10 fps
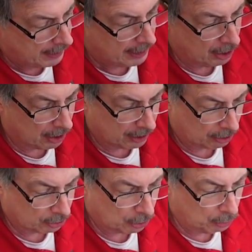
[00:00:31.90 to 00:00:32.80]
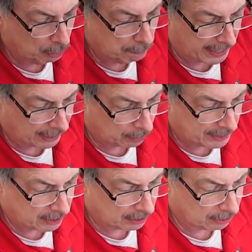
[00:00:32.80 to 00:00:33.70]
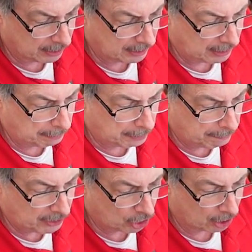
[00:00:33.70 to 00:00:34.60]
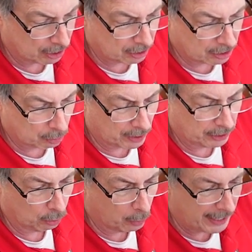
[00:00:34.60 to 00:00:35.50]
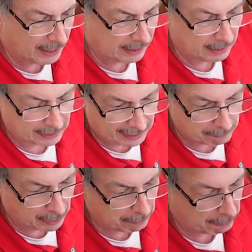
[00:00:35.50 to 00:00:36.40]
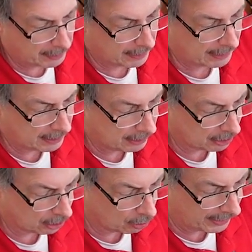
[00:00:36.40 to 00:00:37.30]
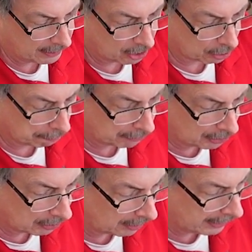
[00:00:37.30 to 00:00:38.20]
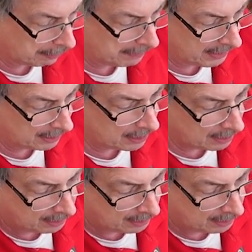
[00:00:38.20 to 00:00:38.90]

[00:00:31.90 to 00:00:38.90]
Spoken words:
Here are your two batteries that are going to need to be charged while you're waiting, and that might be an idea to go ahead and just plug them in.